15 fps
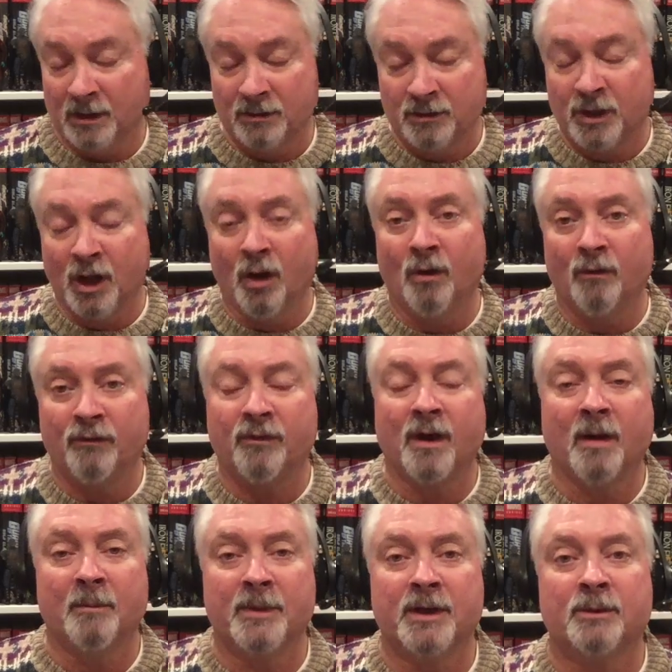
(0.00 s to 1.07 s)
go
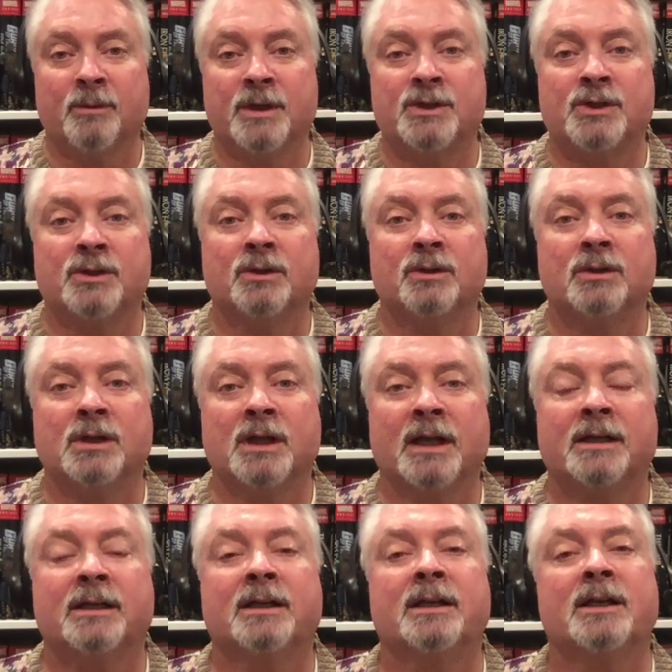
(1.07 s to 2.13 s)
from the original
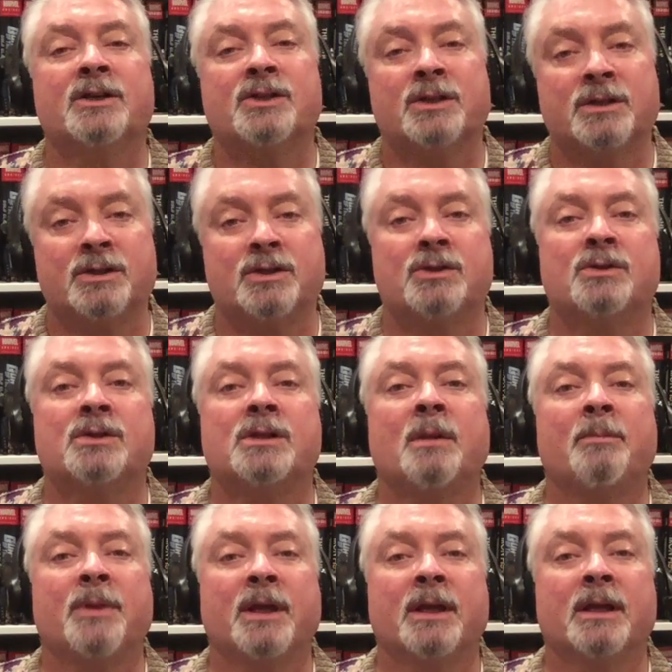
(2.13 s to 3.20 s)
collected edition to
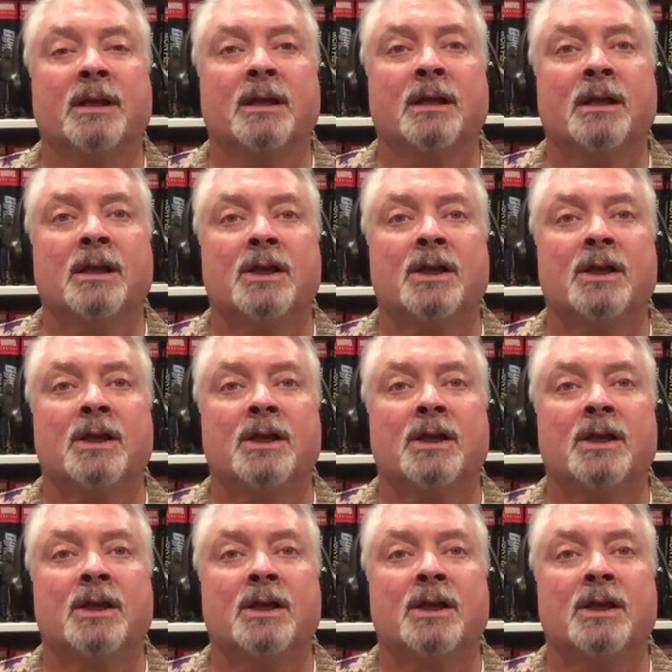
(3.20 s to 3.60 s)
something